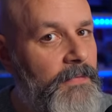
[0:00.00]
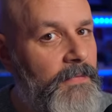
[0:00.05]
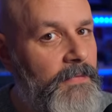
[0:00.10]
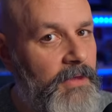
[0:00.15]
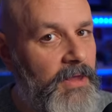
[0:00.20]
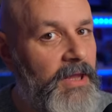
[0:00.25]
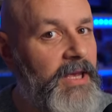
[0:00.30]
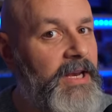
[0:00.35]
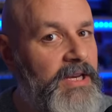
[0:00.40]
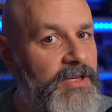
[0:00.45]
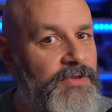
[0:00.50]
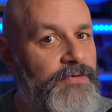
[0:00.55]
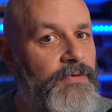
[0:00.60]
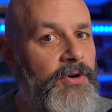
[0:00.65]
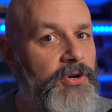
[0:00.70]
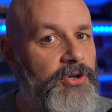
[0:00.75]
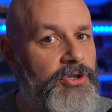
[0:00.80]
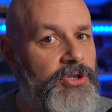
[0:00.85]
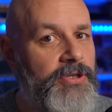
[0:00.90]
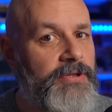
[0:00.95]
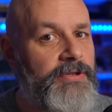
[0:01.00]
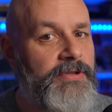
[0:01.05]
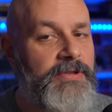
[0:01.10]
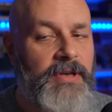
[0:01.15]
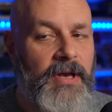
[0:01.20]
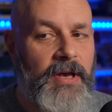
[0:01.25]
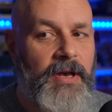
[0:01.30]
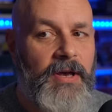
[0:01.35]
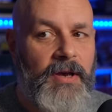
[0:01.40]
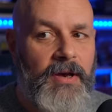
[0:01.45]
Linux versions
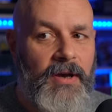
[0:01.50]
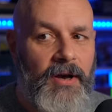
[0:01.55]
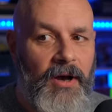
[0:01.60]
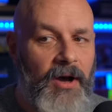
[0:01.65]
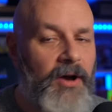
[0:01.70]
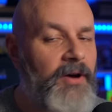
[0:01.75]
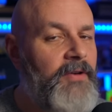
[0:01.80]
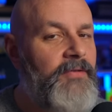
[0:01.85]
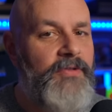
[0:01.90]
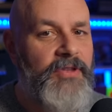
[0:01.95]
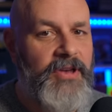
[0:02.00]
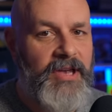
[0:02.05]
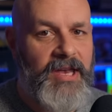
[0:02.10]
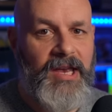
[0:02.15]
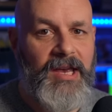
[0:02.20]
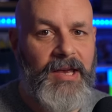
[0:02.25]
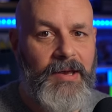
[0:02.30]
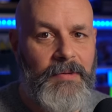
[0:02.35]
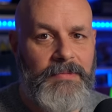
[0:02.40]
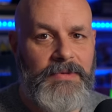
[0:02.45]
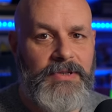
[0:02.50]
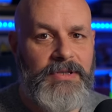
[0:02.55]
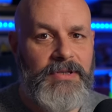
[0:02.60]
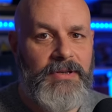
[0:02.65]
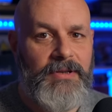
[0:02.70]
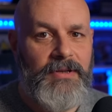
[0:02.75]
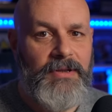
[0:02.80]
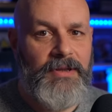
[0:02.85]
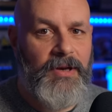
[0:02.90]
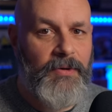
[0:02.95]
of the games
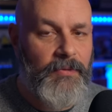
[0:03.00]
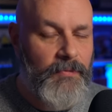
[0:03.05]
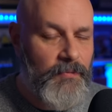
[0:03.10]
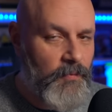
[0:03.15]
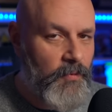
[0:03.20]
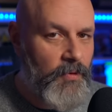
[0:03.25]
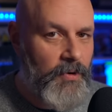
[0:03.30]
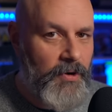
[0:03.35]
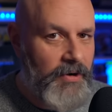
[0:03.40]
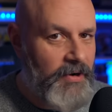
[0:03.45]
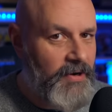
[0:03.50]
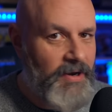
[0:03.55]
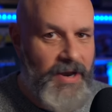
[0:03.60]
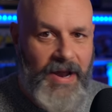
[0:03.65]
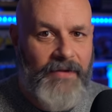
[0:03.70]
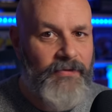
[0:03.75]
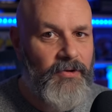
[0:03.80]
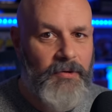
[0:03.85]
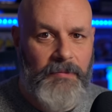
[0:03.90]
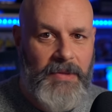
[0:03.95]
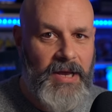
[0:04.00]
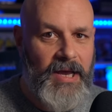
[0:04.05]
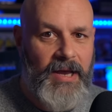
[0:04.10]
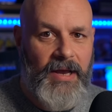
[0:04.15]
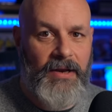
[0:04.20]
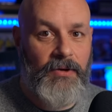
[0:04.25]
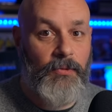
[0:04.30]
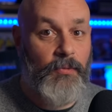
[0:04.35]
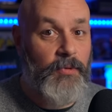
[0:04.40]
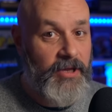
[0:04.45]
that were never
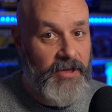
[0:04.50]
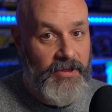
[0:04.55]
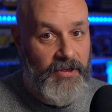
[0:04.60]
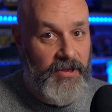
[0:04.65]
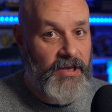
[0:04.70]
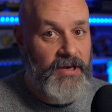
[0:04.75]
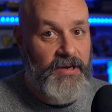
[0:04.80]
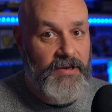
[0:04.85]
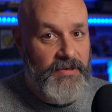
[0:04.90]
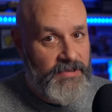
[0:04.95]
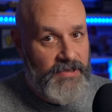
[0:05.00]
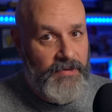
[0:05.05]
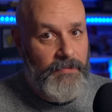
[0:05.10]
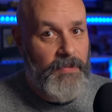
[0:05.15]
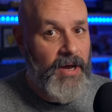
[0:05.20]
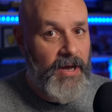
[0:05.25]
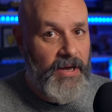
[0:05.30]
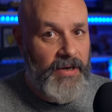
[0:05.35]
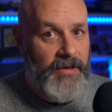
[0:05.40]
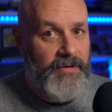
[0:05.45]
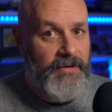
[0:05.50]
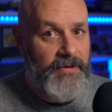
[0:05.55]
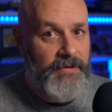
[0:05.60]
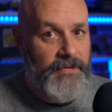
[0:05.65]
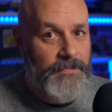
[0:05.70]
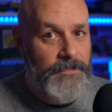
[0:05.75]
made with Linux in mind.